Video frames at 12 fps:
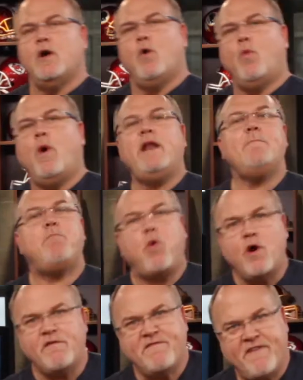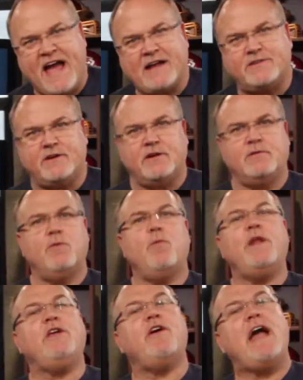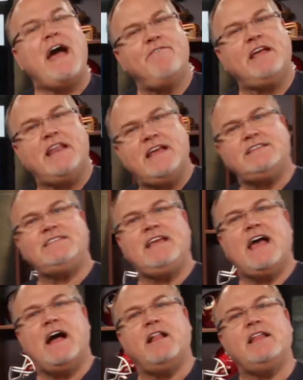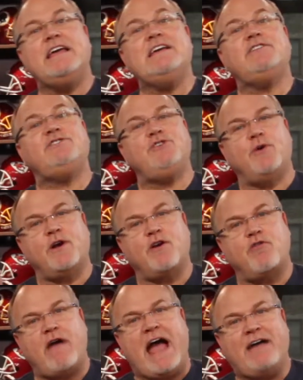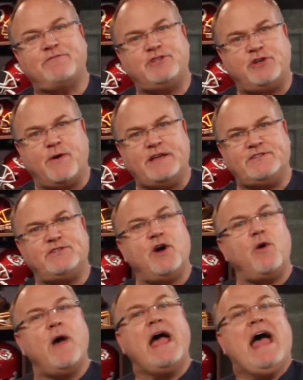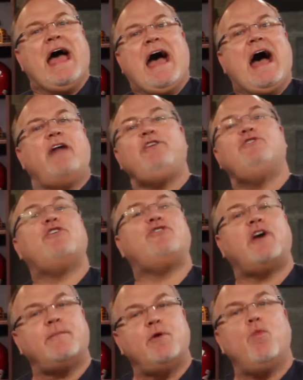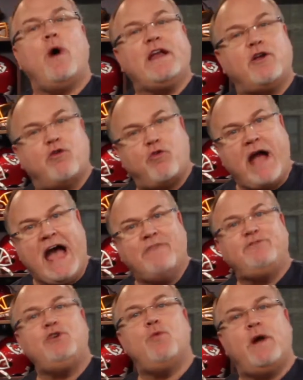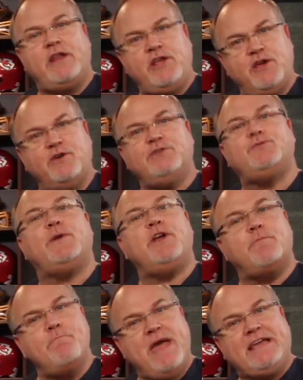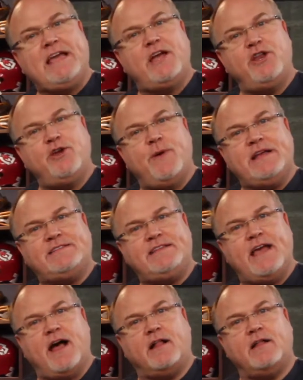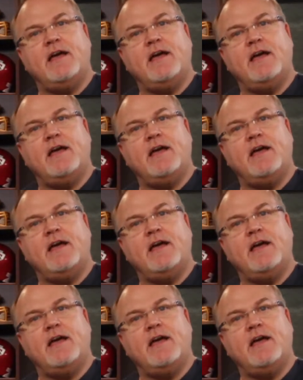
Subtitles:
One important factor when you're having an ACL is your graft choice. So how do you determine what graft you want to use when you're making a new ACL?